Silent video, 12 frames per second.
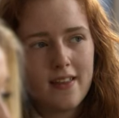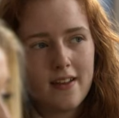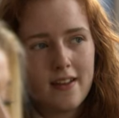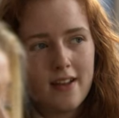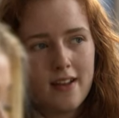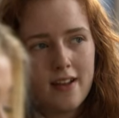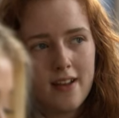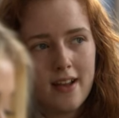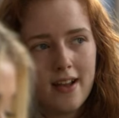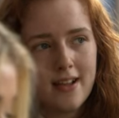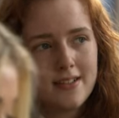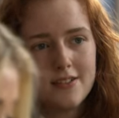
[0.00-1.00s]
that
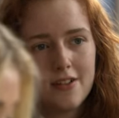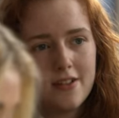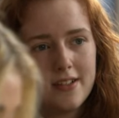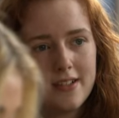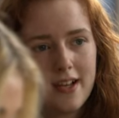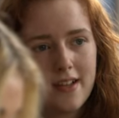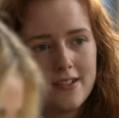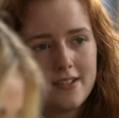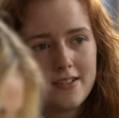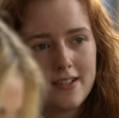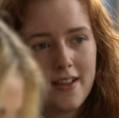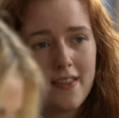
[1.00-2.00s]
it isn't down to
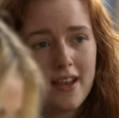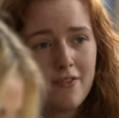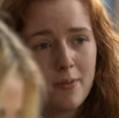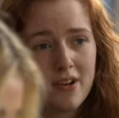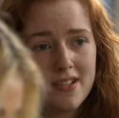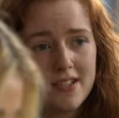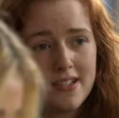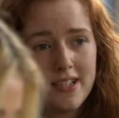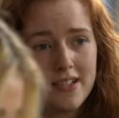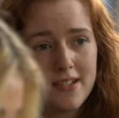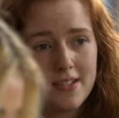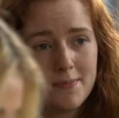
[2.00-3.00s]
intelligence. I think everybody's a
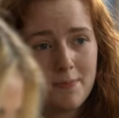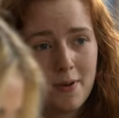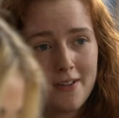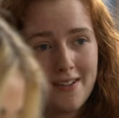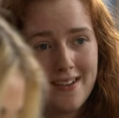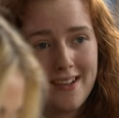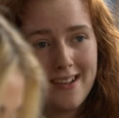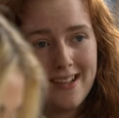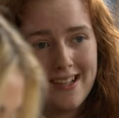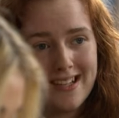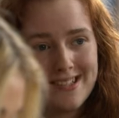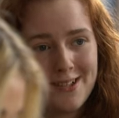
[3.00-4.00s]
genius, but
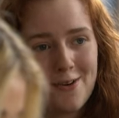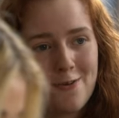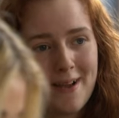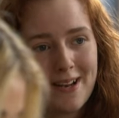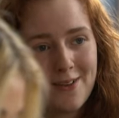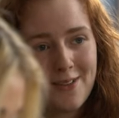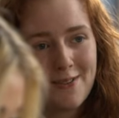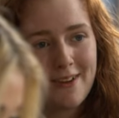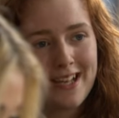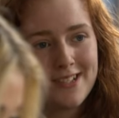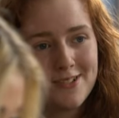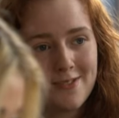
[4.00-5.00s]
you need to home in on the
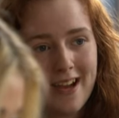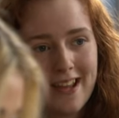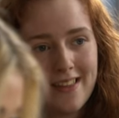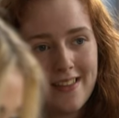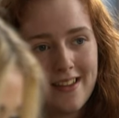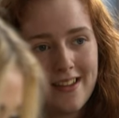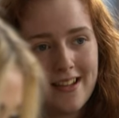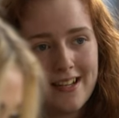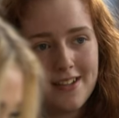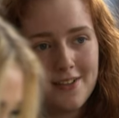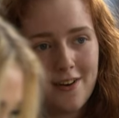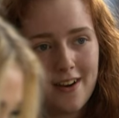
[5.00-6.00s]
right strength. You need
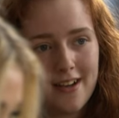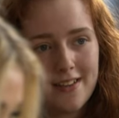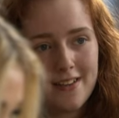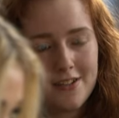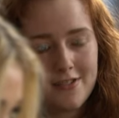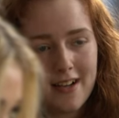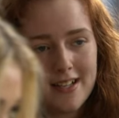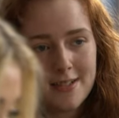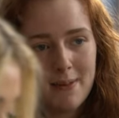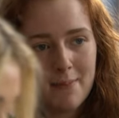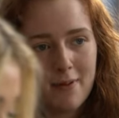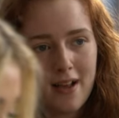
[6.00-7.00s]
to target the strengths that
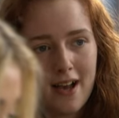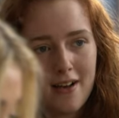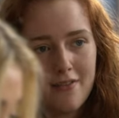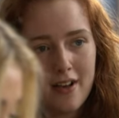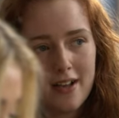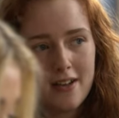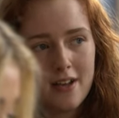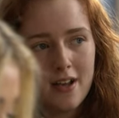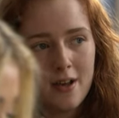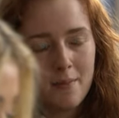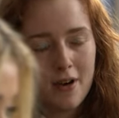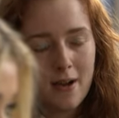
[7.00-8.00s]
people have, and
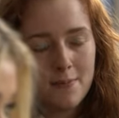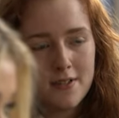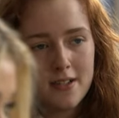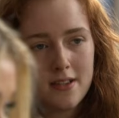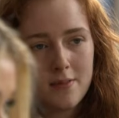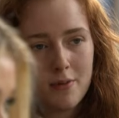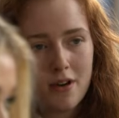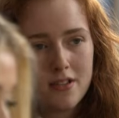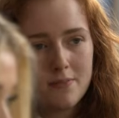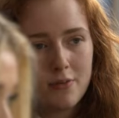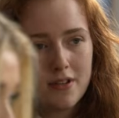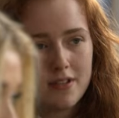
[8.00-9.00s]
perhaps that the
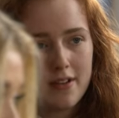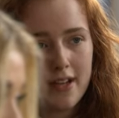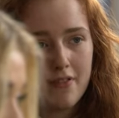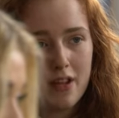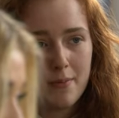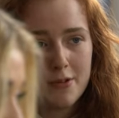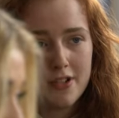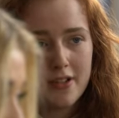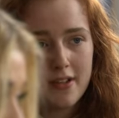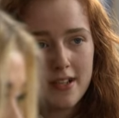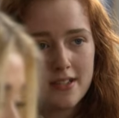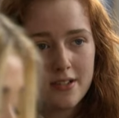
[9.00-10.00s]
Protestant boys aren't given the
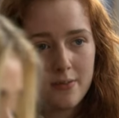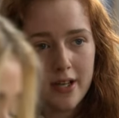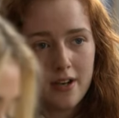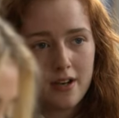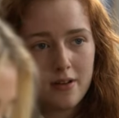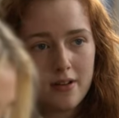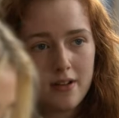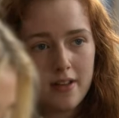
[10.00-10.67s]
opportunities that we are,